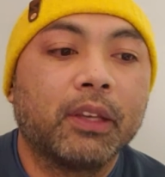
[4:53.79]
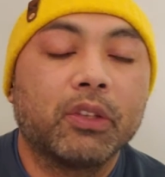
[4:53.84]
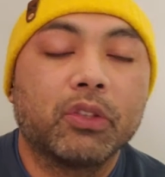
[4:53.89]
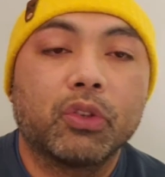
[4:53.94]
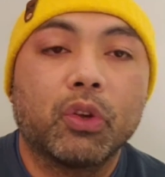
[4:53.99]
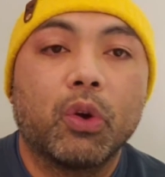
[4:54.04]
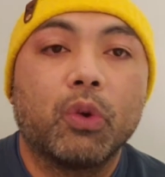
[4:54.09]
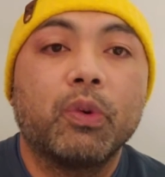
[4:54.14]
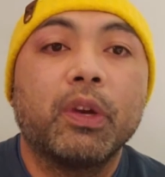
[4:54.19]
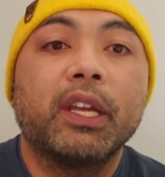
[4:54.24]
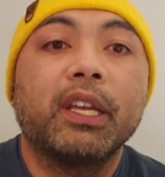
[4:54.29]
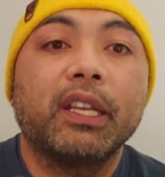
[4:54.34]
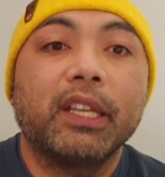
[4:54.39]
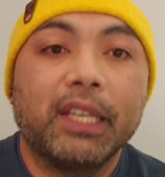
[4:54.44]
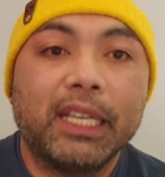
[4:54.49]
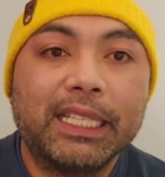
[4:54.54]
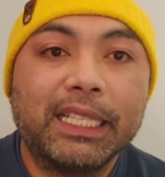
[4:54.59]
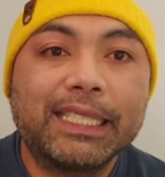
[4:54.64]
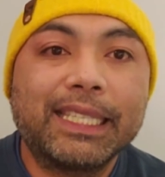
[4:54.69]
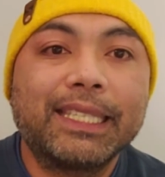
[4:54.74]
So
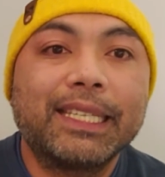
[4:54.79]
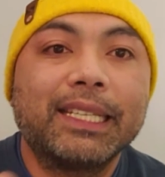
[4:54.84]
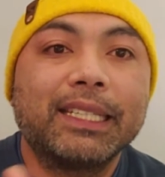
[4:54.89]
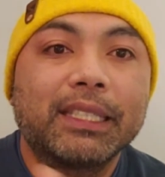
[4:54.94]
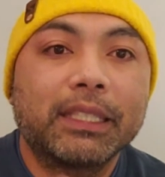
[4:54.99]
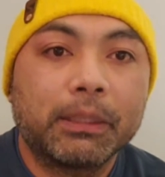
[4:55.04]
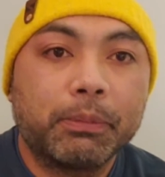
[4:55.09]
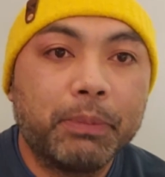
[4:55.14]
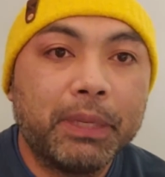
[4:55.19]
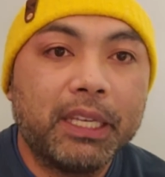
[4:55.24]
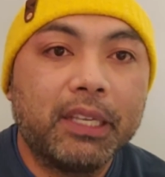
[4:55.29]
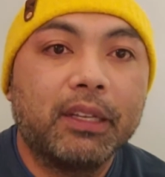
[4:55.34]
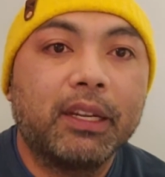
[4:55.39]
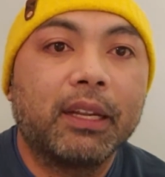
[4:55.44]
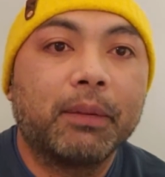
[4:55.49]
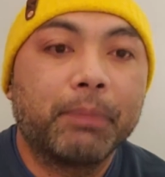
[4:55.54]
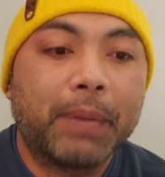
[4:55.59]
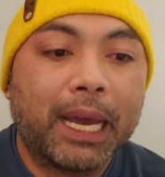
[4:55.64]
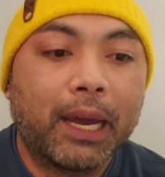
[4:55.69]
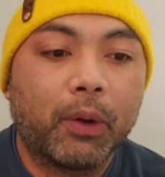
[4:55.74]
instant speed
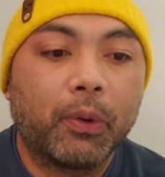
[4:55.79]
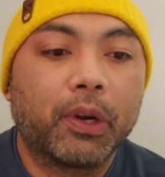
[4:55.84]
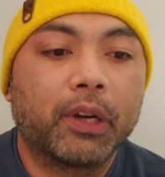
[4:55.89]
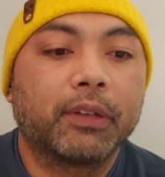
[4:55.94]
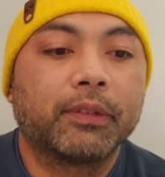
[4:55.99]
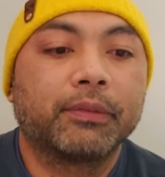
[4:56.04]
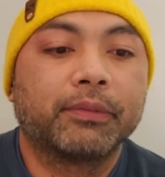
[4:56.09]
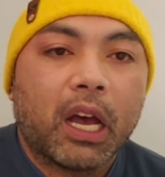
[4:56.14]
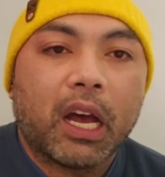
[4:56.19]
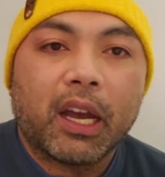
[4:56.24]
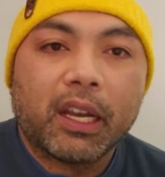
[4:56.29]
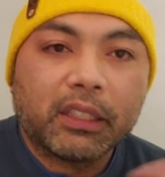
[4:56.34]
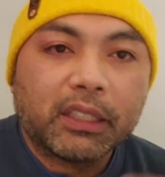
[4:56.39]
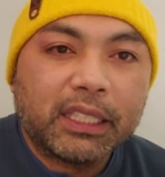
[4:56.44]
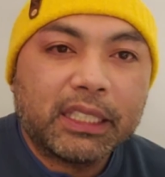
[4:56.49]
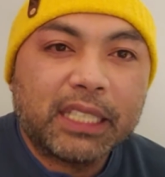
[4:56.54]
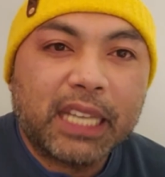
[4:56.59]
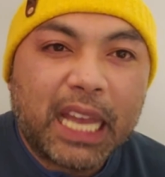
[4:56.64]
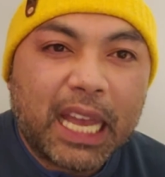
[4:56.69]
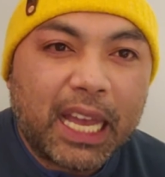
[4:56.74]
and power. I
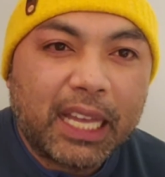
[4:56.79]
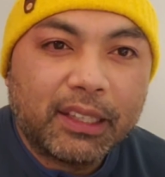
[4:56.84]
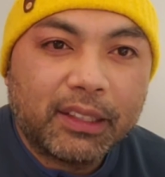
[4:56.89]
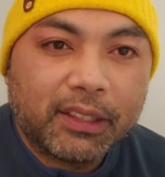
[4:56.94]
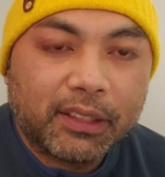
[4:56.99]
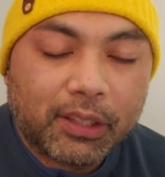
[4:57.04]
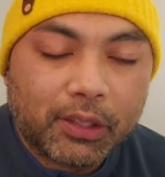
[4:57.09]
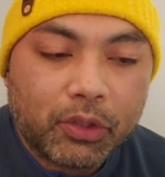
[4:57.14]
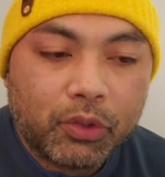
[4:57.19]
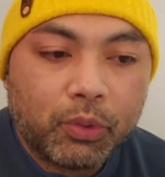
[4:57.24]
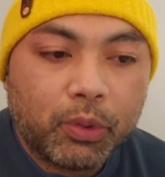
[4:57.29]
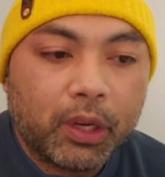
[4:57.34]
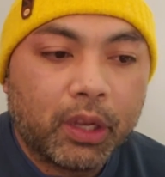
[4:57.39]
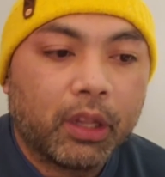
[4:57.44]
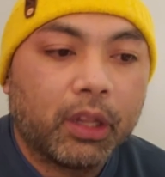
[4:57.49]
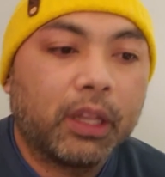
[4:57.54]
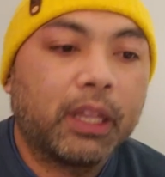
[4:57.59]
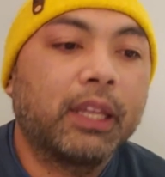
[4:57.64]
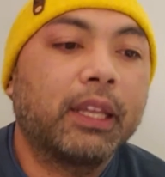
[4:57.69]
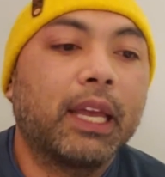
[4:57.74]
like to add this
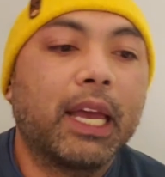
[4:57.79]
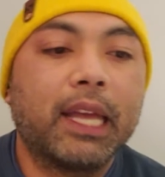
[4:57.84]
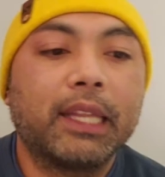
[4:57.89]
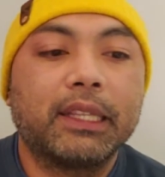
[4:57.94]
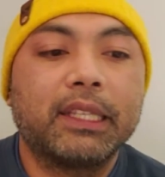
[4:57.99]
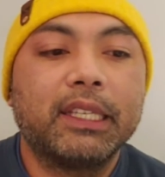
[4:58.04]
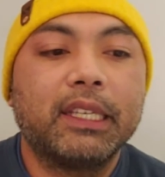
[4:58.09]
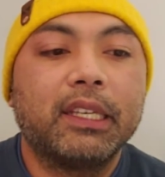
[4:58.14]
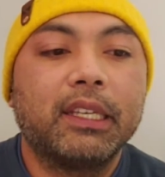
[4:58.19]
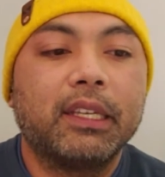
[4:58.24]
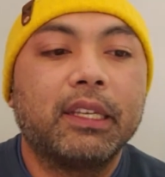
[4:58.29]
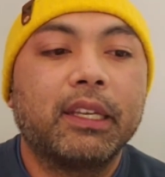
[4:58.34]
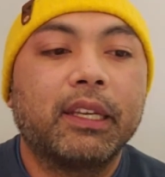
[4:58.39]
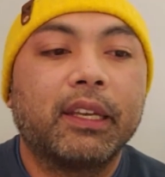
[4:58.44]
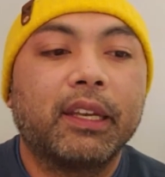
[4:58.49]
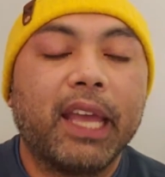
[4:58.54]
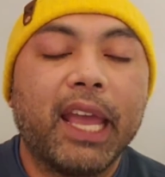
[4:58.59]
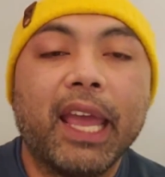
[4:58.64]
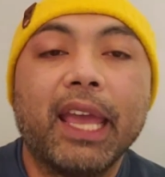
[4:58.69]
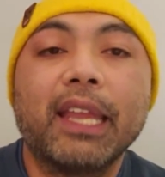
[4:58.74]
drill at the
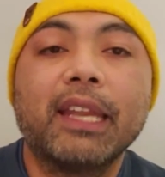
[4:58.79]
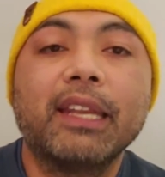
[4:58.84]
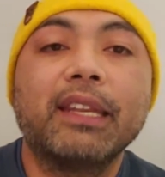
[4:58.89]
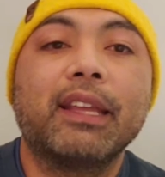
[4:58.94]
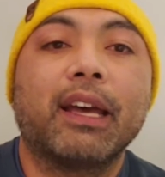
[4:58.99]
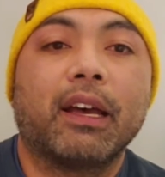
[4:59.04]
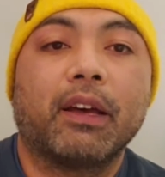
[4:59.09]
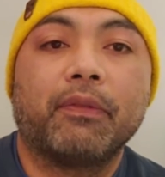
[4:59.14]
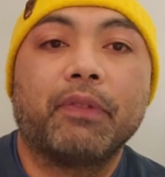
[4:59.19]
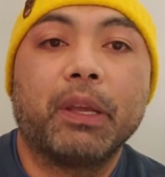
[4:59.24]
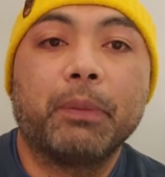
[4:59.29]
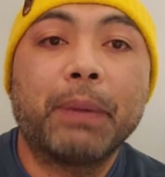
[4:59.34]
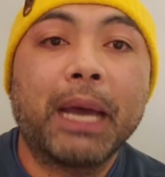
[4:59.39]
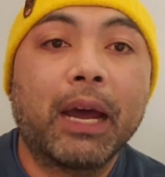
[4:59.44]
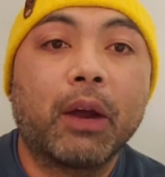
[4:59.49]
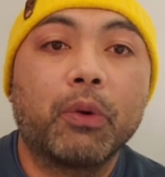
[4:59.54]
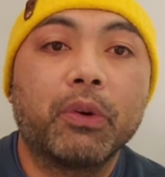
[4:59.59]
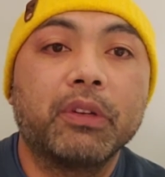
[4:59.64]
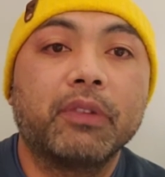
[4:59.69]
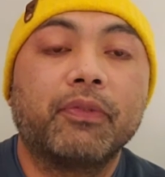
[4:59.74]
end of a
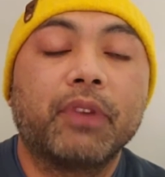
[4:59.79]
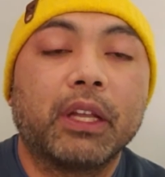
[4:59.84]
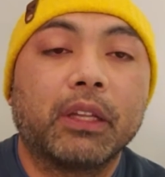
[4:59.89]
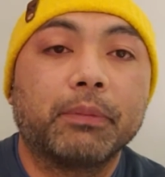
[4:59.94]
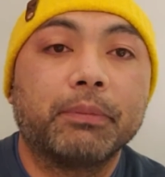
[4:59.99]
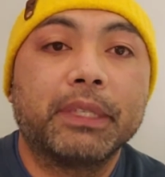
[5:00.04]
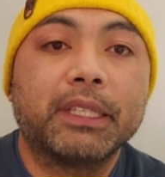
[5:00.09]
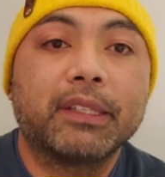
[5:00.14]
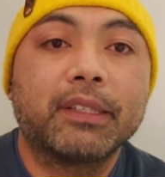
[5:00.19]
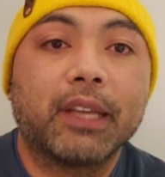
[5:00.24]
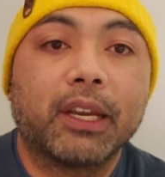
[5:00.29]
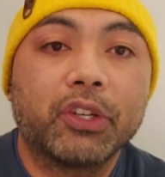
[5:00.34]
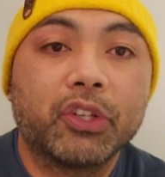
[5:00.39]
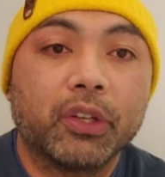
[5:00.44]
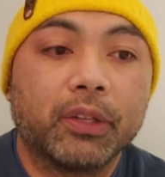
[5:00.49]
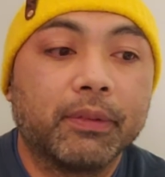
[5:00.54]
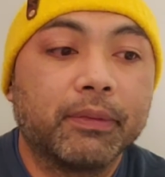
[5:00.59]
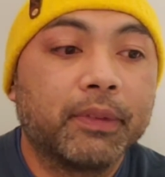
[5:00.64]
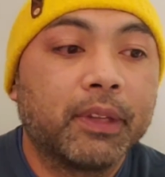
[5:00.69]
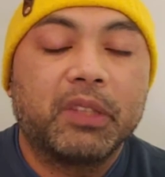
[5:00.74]
power development session.
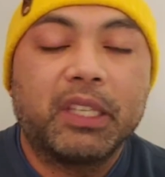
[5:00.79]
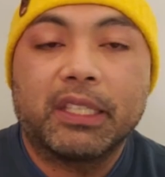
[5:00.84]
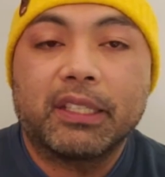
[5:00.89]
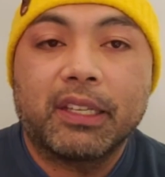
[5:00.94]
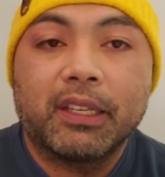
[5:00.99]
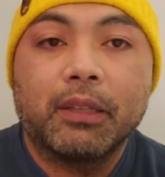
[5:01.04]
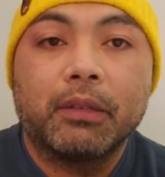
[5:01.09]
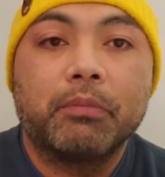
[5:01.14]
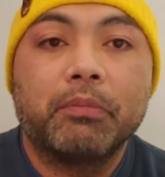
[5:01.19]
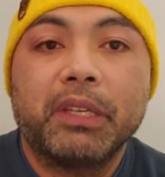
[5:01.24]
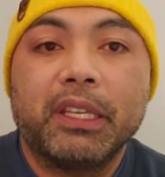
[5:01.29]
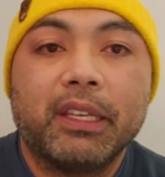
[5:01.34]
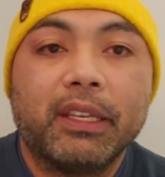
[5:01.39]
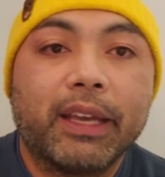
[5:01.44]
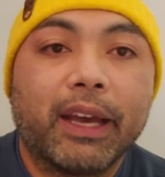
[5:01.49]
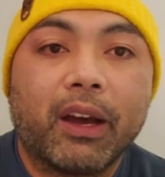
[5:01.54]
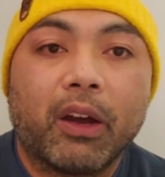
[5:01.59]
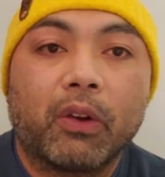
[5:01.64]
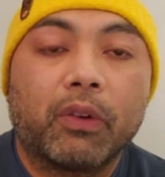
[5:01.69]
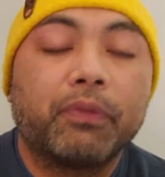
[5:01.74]
This could be
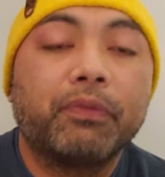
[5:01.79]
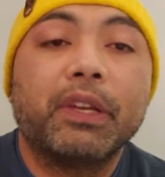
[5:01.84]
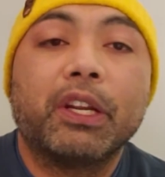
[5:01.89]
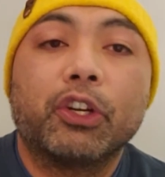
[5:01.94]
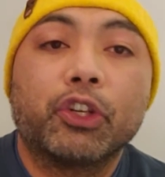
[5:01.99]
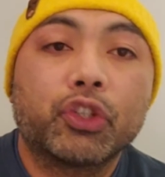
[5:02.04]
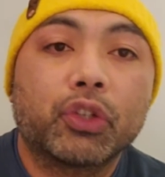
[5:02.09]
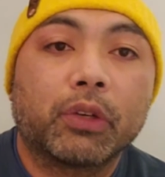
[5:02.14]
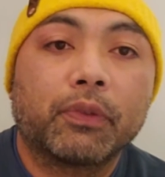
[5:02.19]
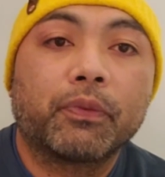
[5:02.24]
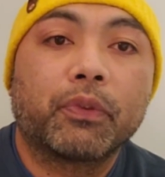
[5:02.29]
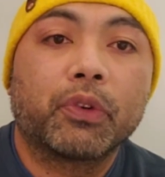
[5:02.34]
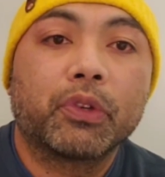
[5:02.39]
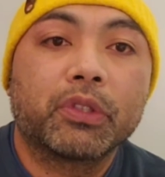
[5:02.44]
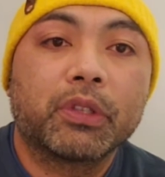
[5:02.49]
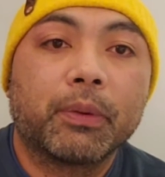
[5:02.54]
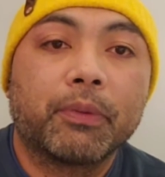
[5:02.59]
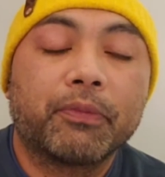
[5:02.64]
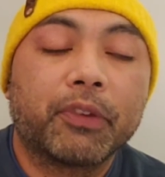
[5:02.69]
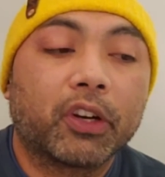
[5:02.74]
our finisher for
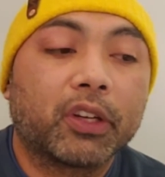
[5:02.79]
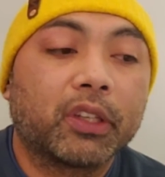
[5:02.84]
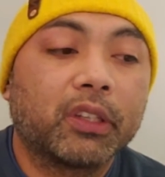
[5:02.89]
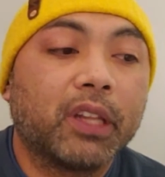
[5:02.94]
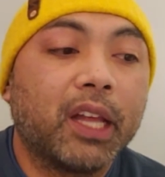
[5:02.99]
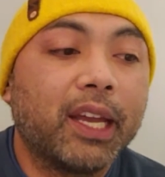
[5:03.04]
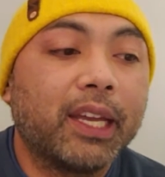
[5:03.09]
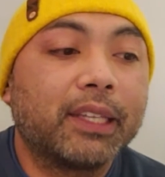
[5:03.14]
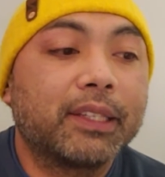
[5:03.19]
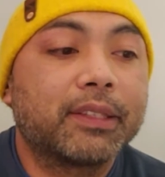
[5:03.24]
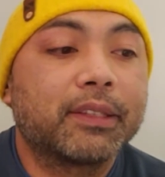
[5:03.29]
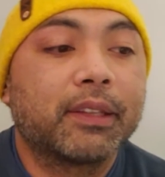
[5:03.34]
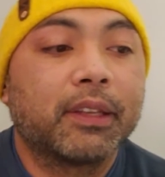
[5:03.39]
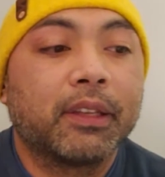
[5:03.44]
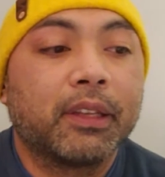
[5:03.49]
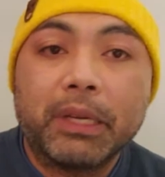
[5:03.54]
some of our clients.